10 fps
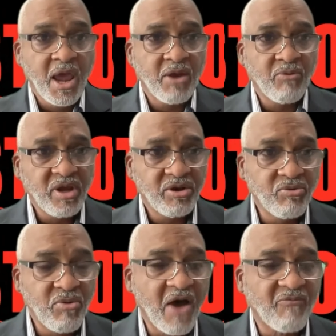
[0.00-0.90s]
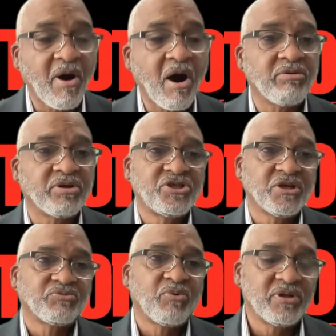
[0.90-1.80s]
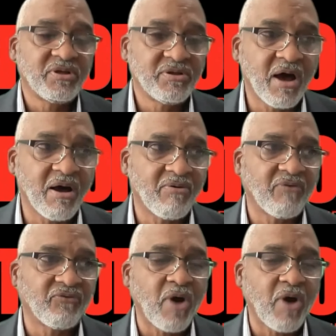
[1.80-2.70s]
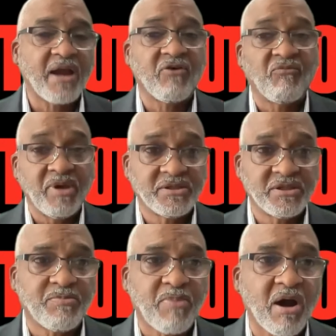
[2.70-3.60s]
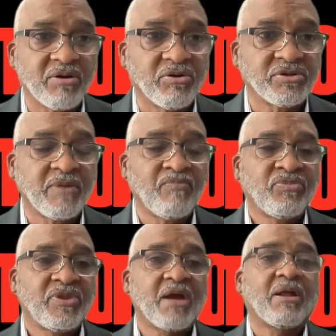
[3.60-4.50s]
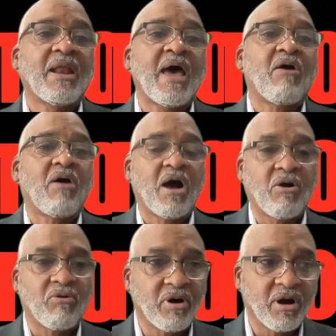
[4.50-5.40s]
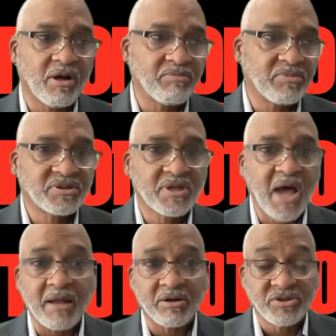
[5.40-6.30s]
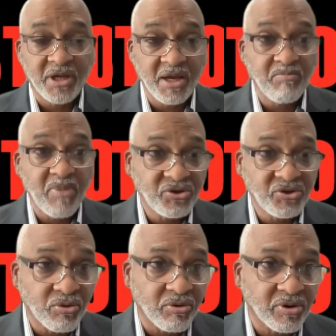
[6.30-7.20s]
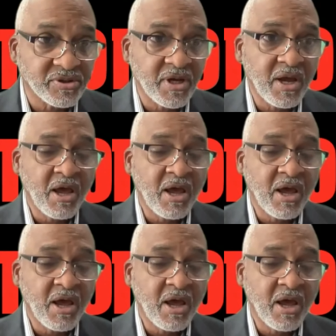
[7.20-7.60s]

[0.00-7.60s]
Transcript: And we do have partnerships with a variety of business partners that allow our scholars to get mentors,